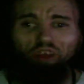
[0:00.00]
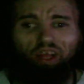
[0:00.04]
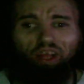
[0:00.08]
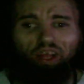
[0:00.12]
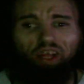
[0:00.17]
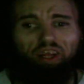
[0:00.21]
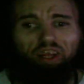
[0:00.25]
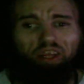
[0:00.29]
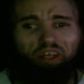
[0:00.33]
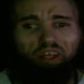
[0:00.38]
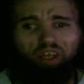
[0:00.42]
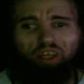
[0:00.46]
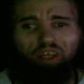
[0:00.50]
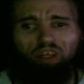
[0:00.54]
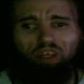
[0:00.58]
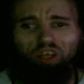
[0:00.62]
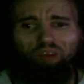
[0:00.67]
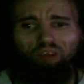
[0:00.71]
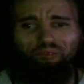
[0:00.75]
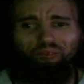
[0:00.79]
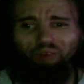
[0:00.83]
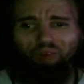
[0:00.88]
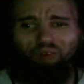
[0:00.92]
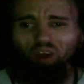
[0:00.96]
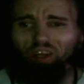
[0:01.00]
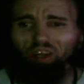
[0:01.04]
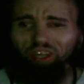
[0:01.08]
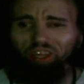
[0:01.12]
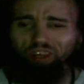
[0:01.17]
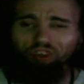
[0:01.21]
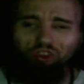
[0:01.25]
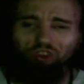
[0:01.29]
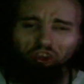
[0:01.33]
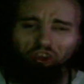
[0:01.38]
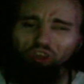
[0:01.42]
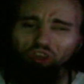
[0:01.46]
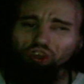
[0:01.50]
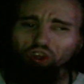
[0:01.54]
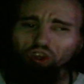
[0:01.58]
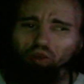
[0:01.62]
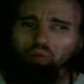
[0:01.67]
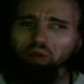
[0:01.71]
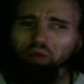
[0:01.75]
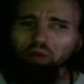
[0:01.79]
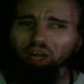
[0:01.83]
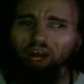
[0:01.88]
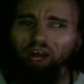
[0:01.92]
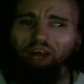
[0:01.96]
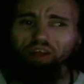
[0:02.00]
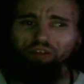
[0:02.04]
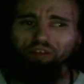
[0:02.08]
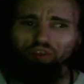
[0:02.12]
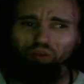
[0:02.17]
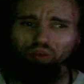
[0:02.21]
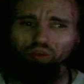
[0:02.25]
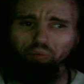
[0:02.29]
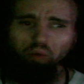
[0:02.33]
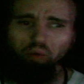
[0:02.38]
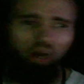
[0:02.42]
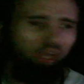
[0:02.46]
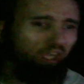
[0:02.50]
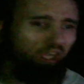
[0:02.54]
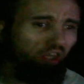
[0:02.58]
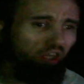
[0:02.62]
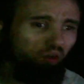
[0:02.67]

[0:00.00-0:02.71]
didn't need to fucking dehumanize him like